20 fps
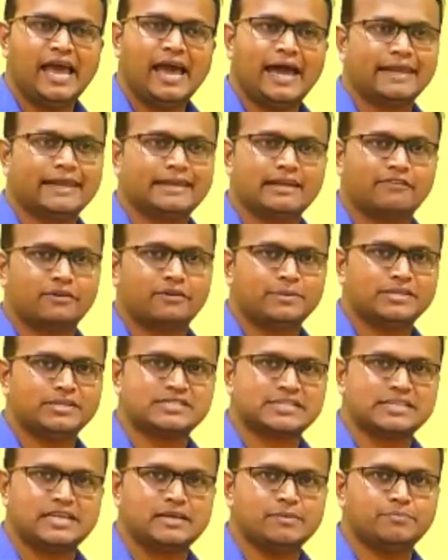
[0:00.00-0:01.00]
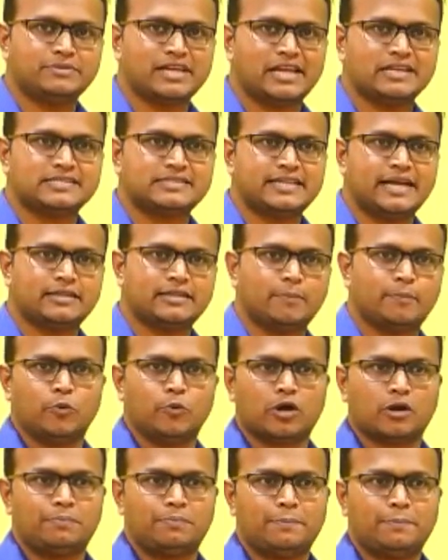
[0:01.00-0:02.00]
and government scheme tells that the
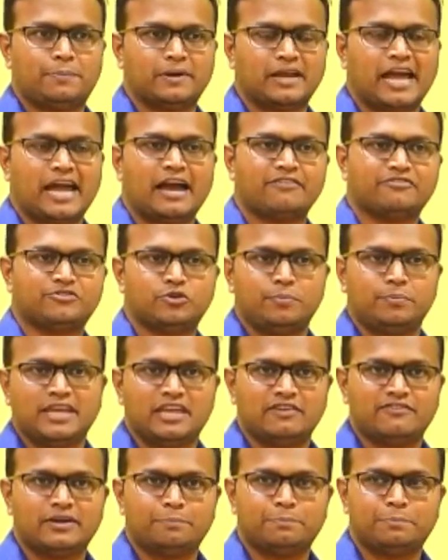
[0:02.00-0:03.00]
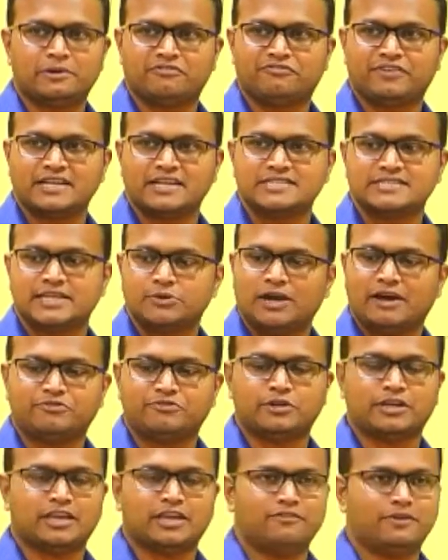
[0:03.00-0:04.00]
poor people have to be given preference, then you
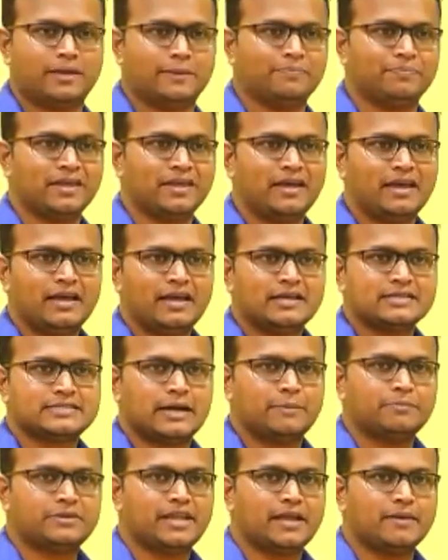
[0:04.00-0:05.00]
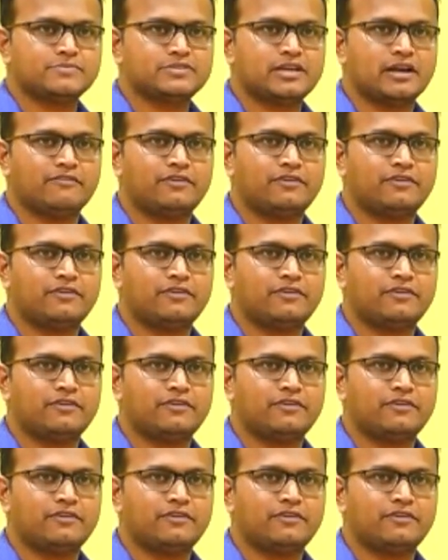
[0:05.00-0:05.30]
have to give him. Sometimes